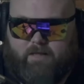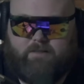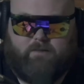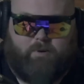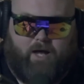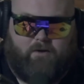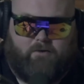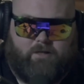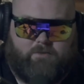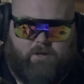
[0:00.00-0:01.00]
the pattern.
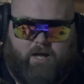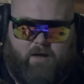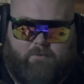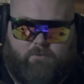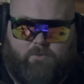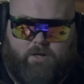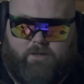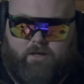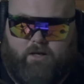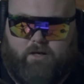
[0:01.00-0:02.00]
That's what happened with
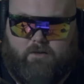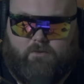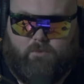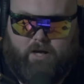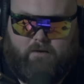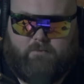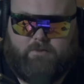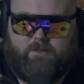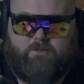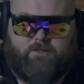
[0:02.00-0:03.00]
the Rams.
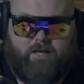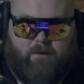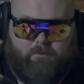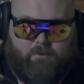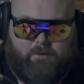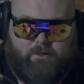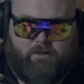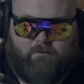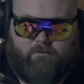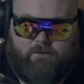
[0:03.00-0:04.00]
It just happened
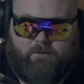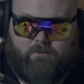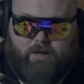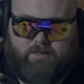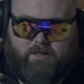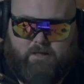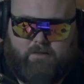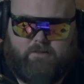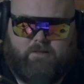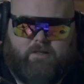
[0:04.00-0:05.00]
with the
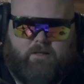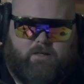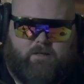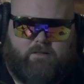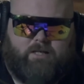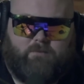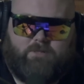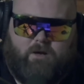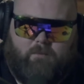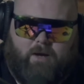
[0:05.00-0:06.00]
Redskins. Teams
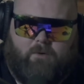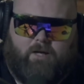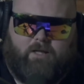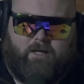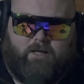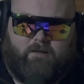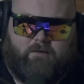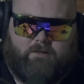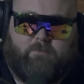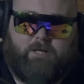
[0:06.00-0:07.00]
come out and they
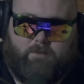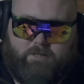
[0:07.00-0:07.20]
sometimes can